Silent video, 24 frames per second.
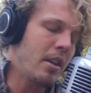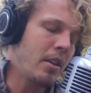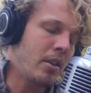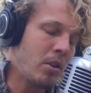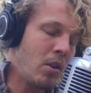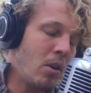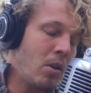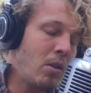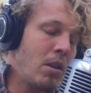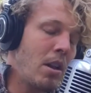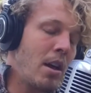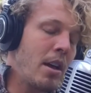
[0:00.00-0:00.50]

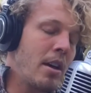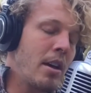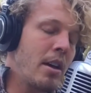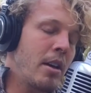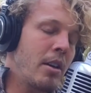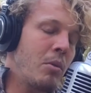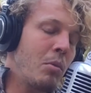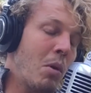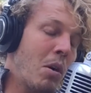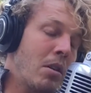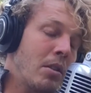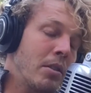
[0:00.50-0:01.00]
all at
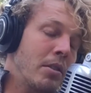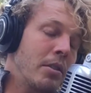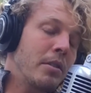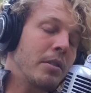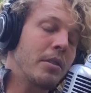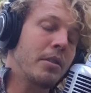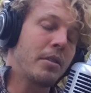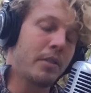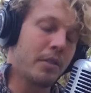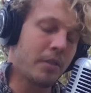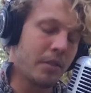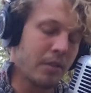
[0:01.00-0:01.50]

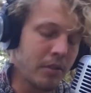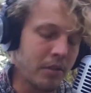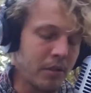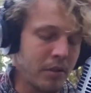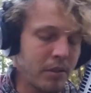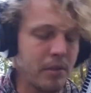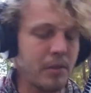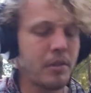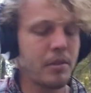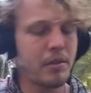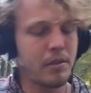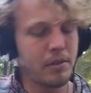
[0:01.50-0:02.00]
once,
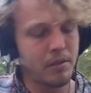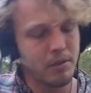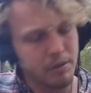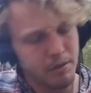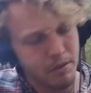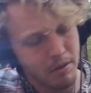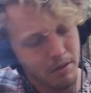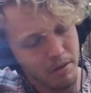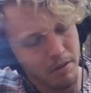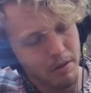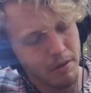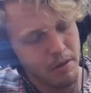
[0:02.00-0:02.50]

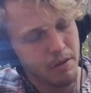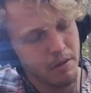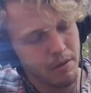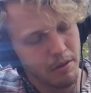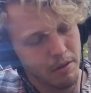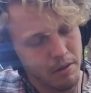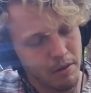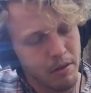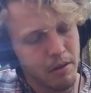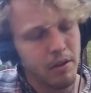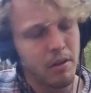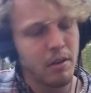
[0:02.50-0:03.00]

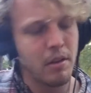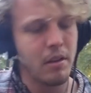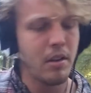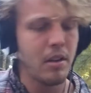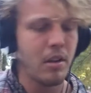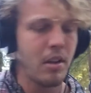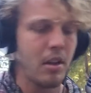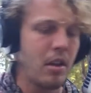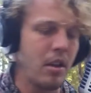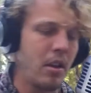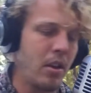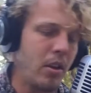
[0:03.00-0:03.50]

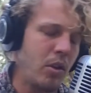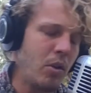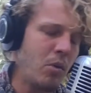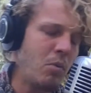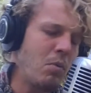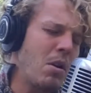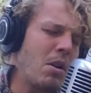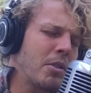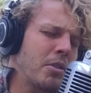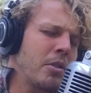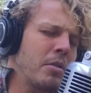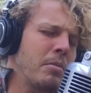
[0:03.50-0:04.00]
you
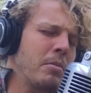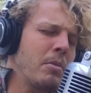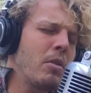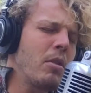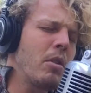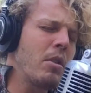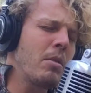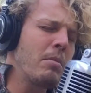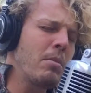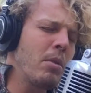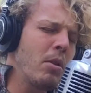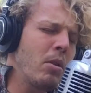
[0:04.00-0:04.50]
watch them
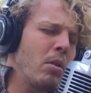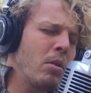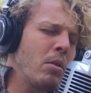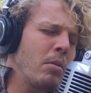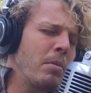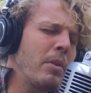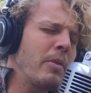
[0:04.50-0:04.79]
crumble